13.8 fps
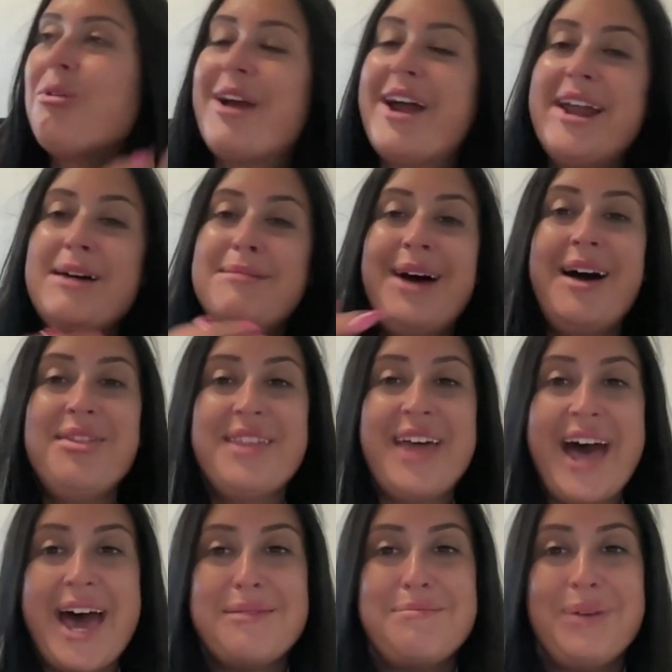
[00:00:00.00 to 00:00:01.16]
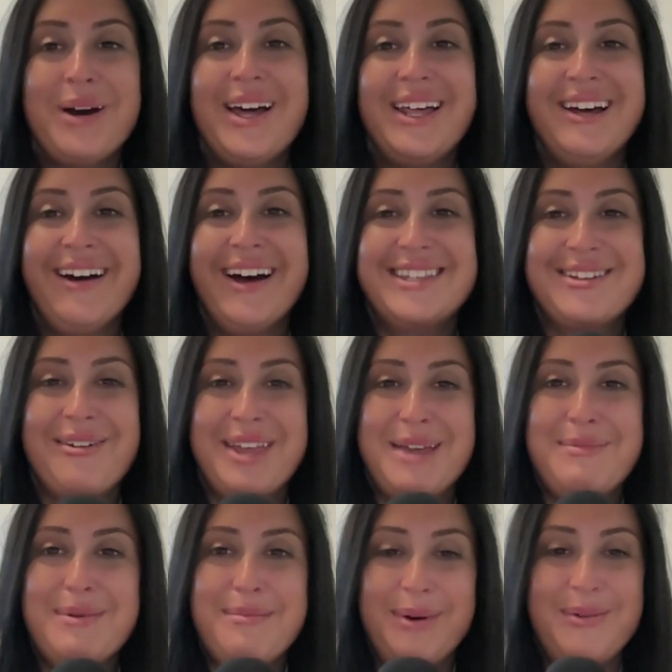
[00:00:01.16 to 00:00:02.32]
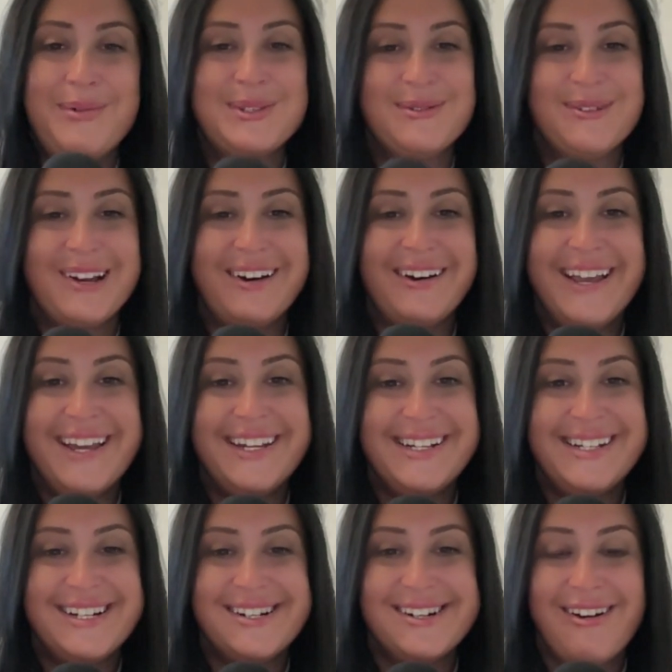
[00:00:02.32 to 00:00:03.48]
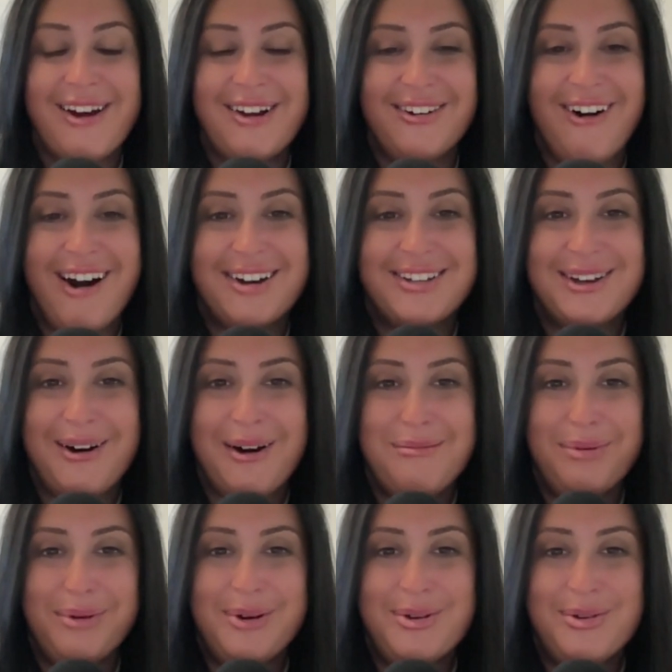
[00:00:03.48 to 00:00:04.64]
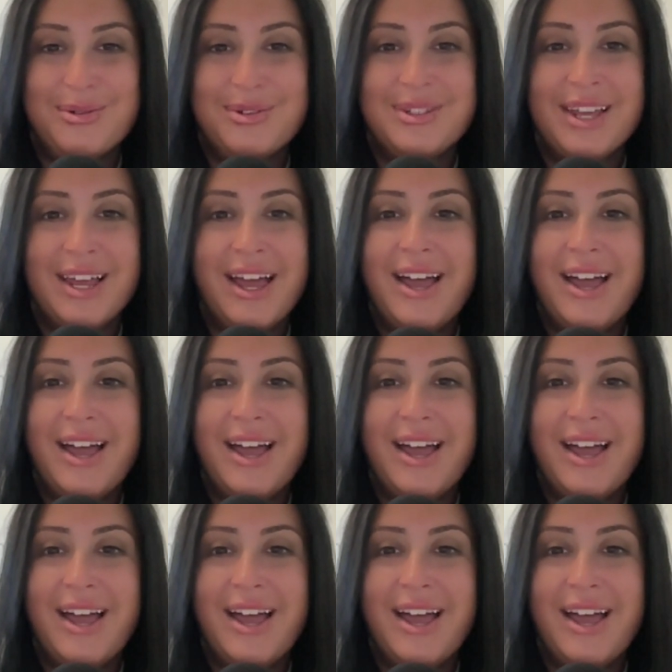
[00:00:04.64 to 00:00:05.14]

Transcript: rant about that, but let's go keep it Blues related here on Locked On Blues.